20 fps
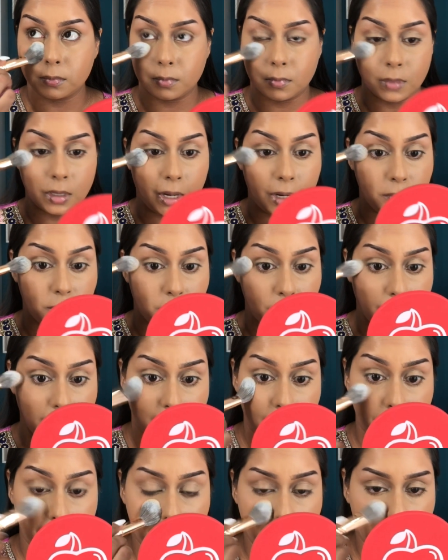I
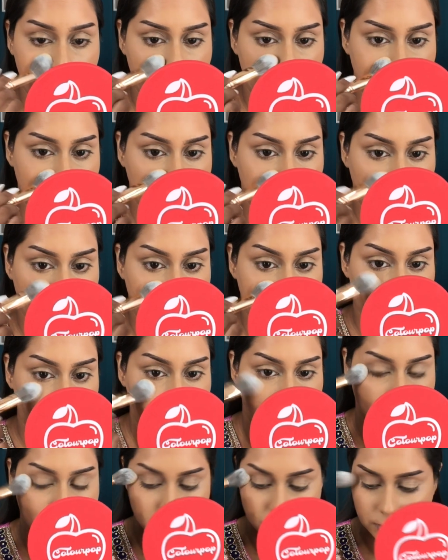rarely bake anymore,
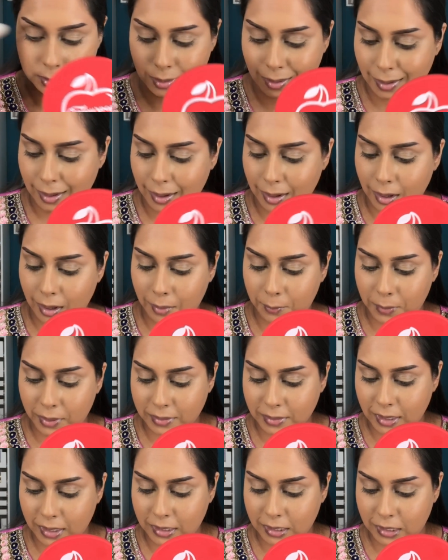y'all. I'm
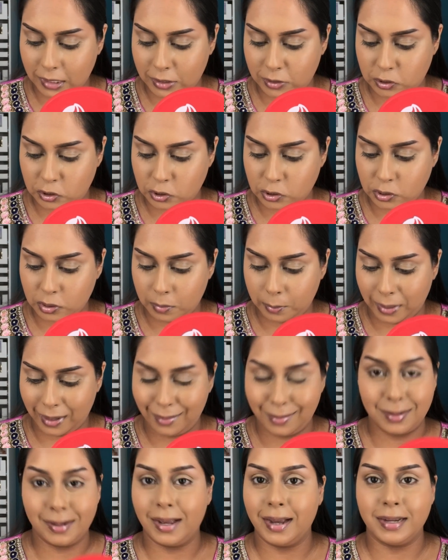at that age, my
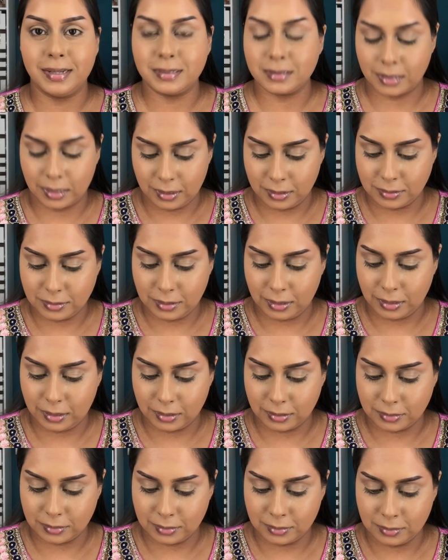under eyes can't take
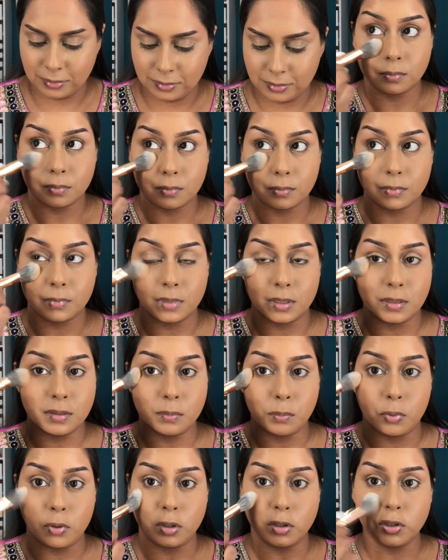it. This
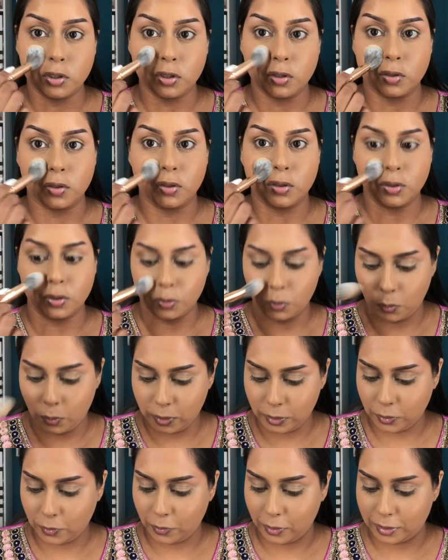brush is so
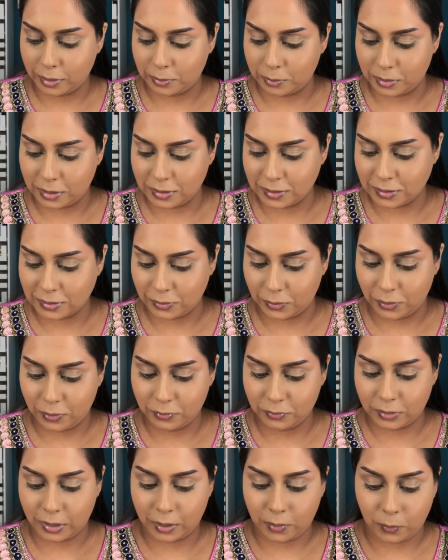incredibly
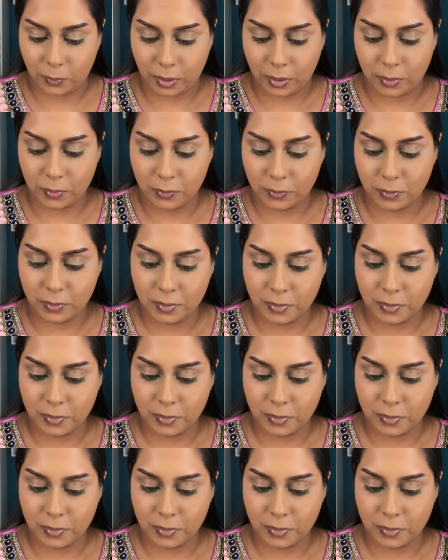soft, like wow.